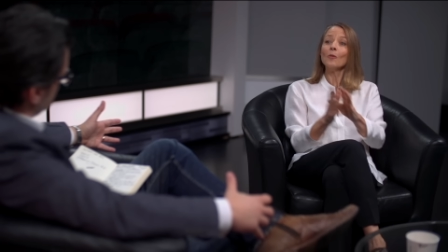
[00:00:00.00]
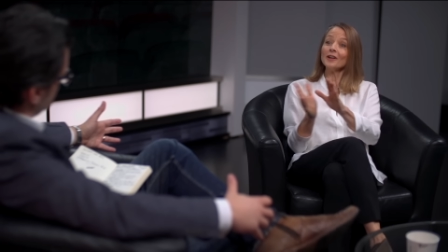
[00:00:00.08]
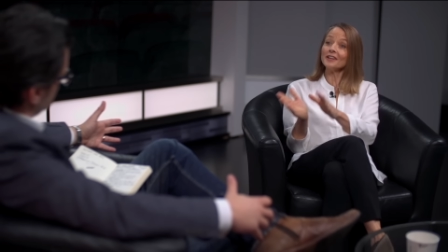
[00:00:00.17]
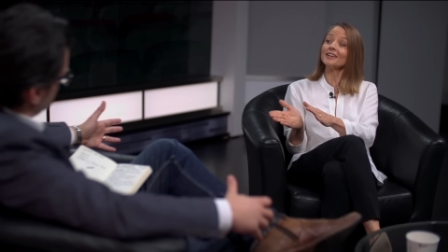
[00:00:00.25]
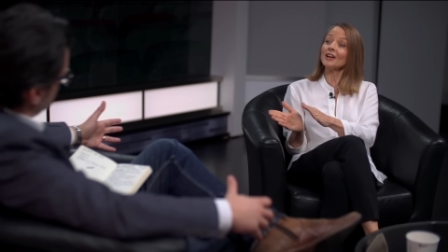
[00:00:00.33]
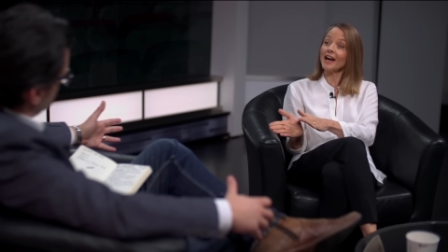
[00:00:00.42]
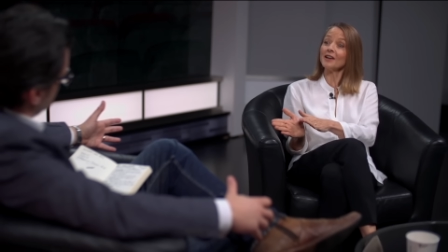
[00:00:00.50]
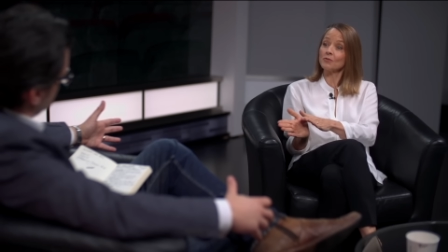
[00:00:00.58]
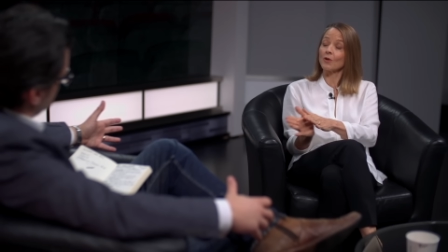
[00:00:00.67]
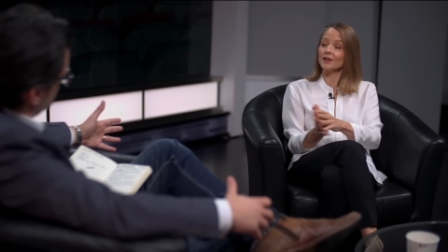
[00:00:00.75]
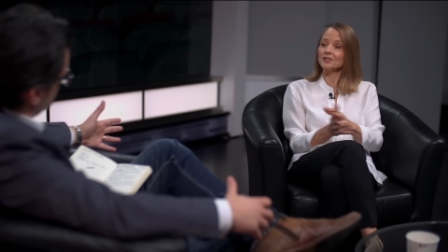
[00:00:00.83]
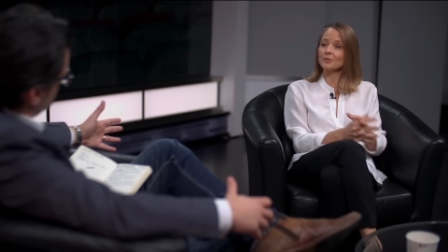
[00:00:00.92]
well, it kind of
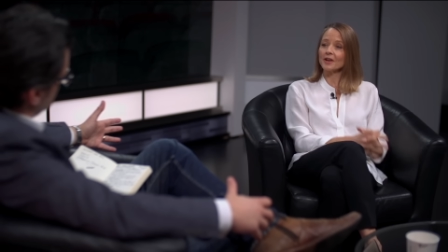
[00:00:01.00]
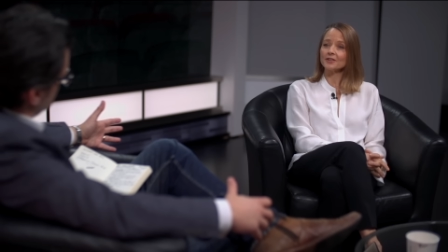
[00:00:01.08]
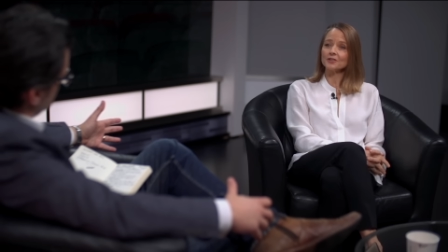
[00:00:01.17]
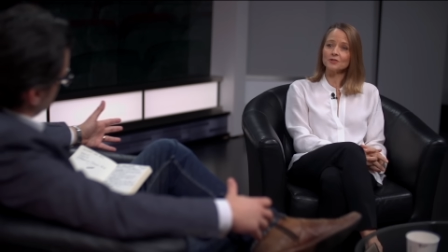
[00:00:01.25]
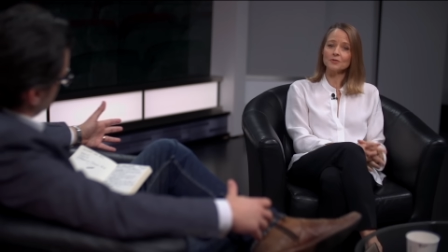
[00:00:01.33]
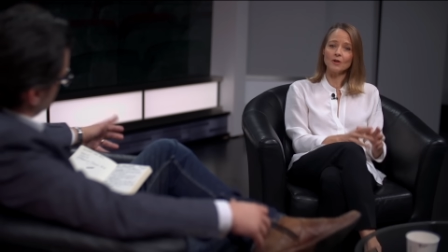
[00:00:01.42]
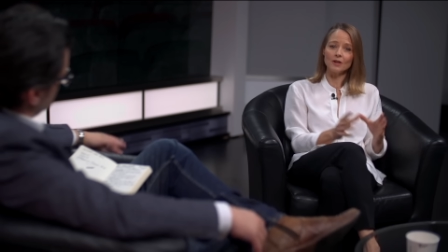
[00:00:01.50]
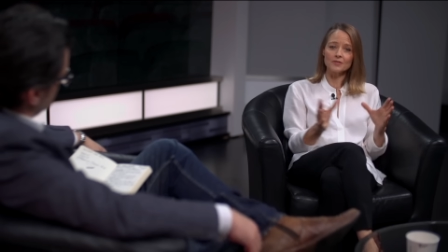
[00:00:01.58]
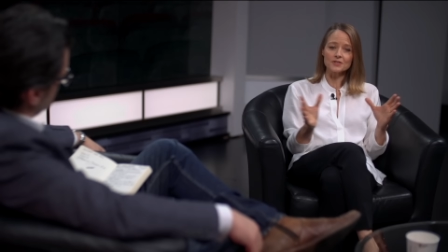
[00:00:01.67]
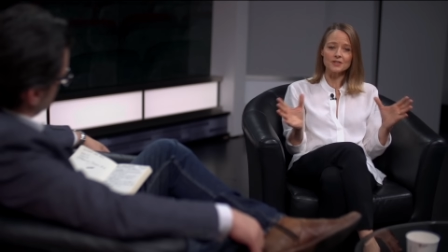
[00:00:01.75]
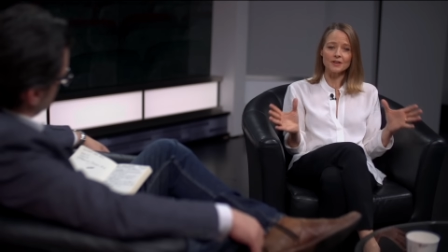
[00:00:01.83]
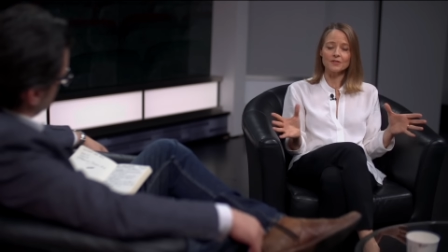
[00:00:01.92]
was. We had to do all
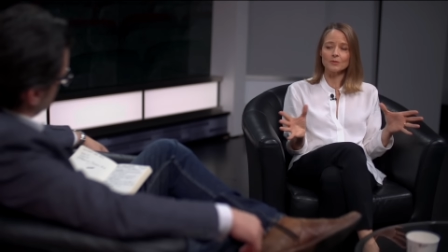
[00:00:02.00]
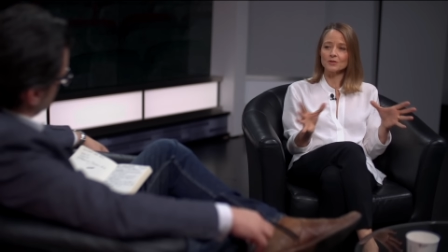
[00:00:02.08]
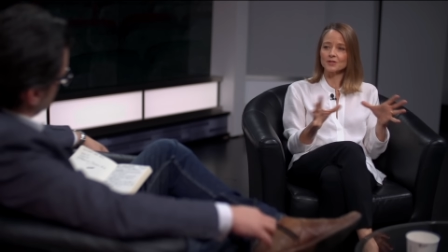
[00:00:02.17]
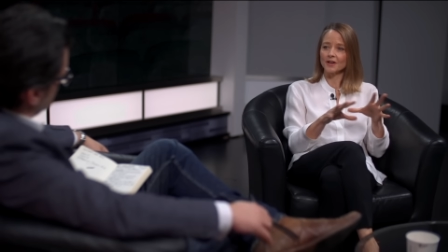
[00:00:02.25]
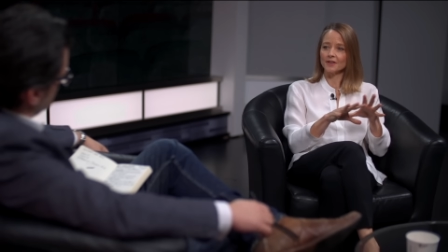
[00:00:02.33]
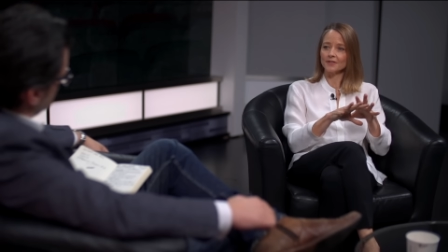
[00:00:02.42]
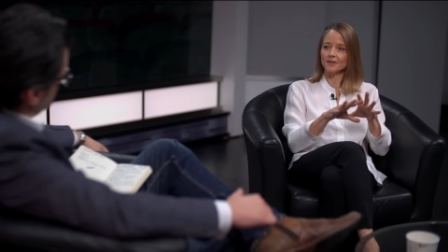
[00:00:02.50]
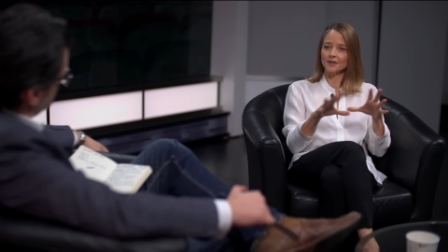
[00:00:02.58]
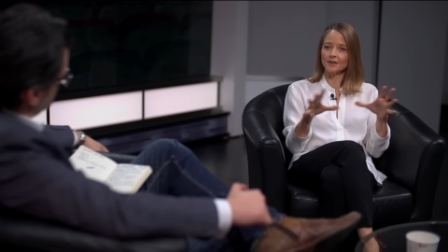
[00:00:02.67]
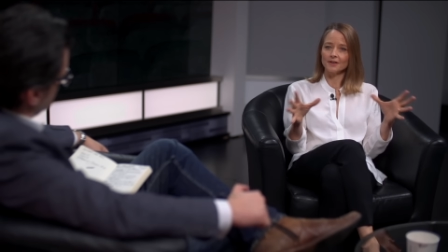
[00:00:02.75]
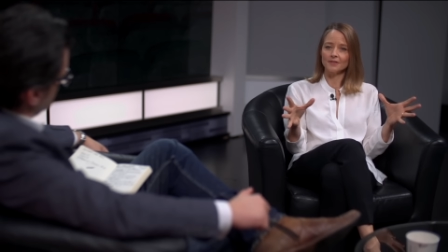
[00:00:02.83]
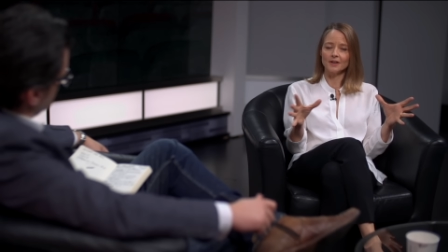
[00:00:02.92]
the stuff that was on
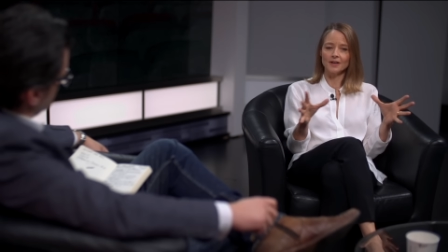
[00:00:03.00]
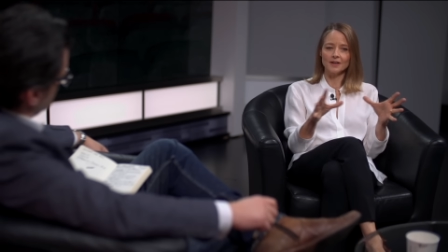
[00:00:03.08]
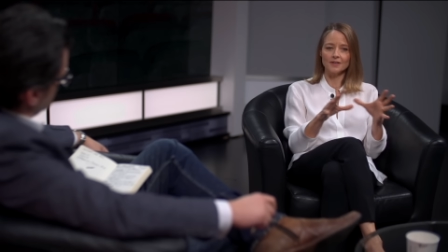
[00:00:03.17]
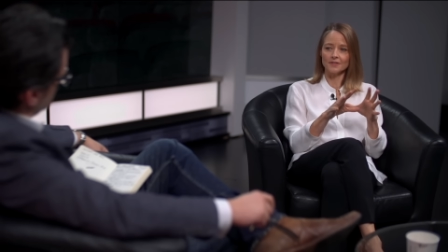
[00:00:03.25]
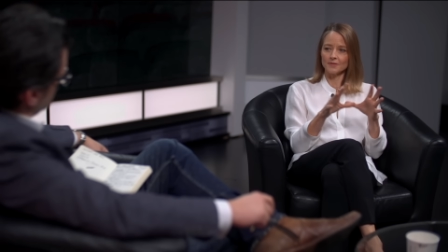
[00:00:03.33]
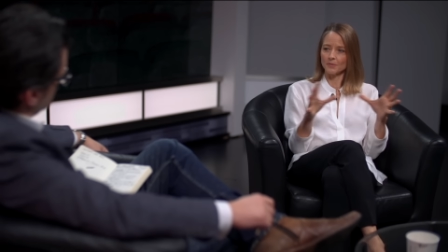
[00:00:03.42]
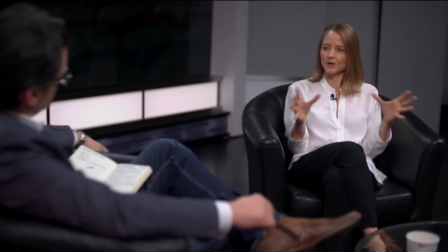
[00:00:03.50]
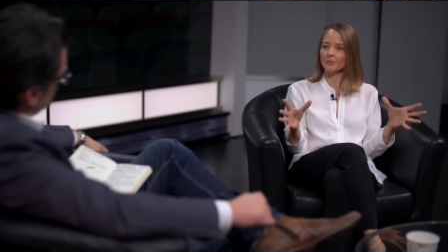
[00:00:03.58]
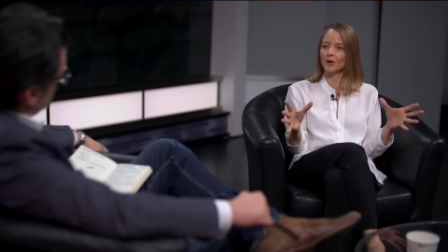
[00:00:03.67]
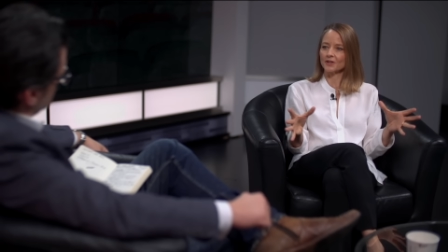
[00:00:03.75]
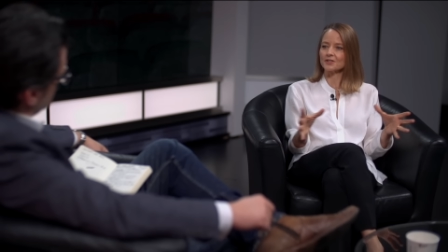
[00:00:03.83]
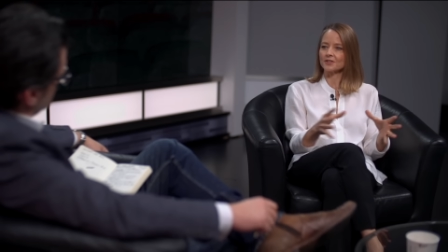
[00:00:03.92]
the uh, on the Money
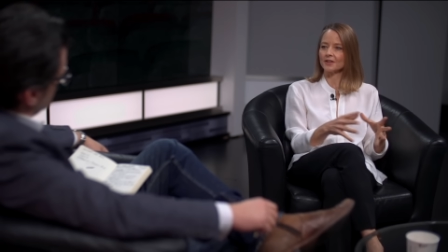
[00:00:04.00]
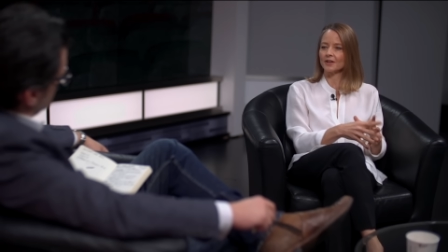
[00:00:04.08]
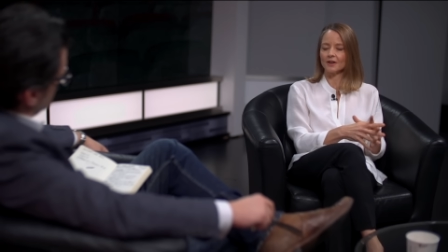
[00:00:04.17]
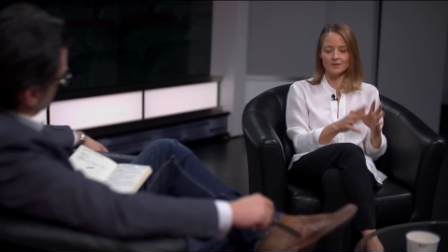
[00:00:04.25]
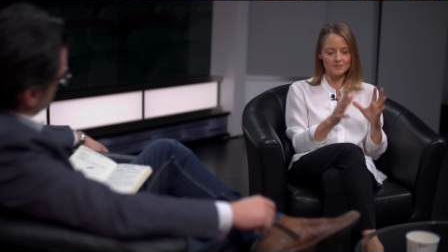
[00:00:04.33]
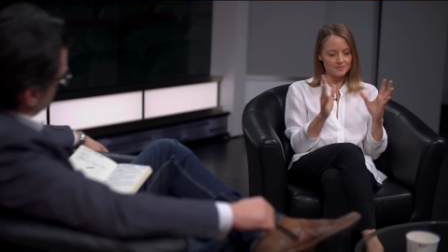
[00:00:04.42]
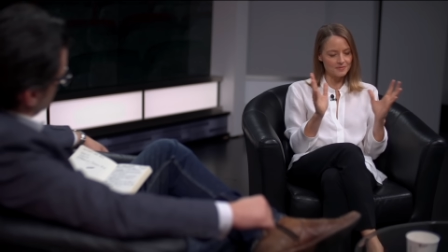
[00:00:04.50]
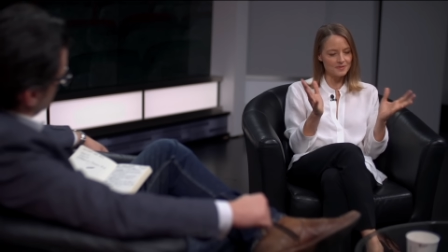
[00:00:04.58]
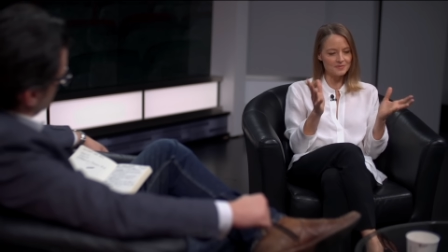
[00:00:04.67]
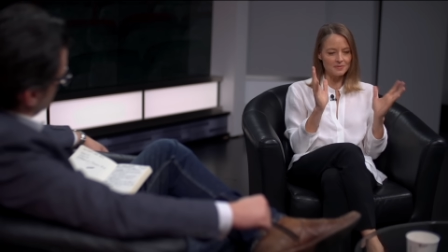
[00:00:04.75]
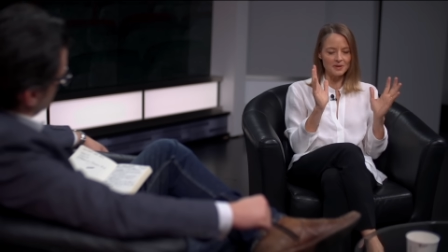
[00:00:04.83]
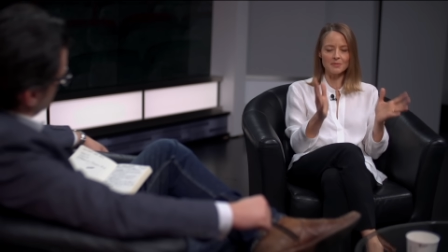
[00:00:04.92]
Market stage, uh, uh,
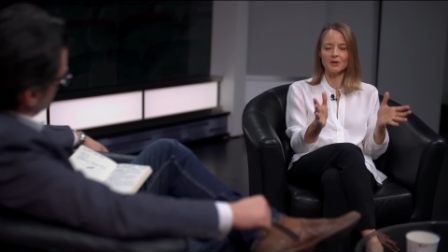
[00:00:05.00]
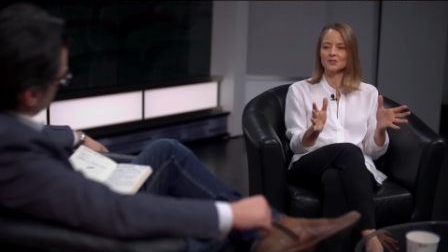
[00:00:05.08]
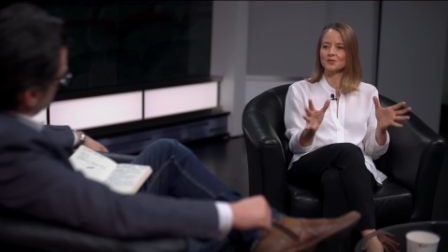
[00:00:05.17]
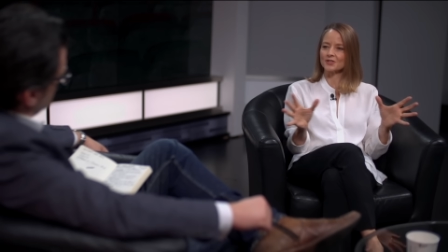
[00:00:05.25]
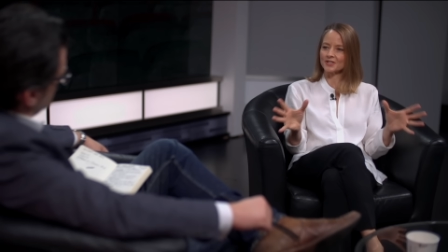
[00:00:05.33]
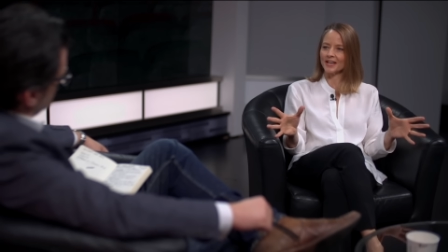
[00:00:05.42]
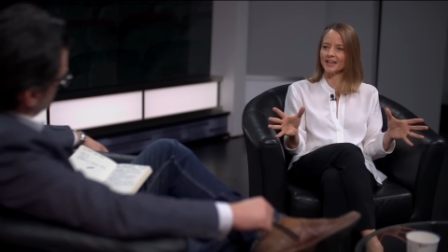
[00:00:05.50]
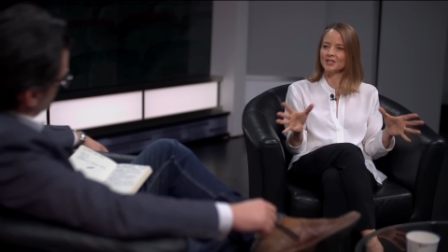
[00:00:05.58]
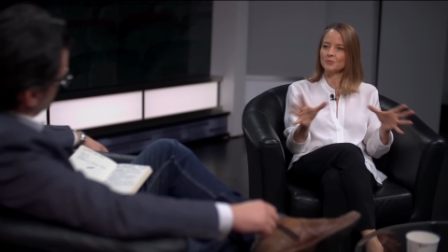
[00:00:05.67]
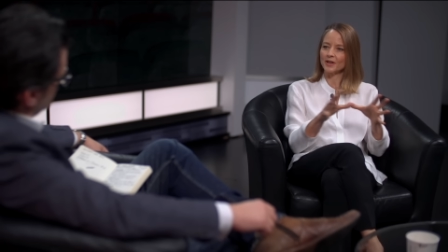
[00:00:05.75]
the Money Monster stage.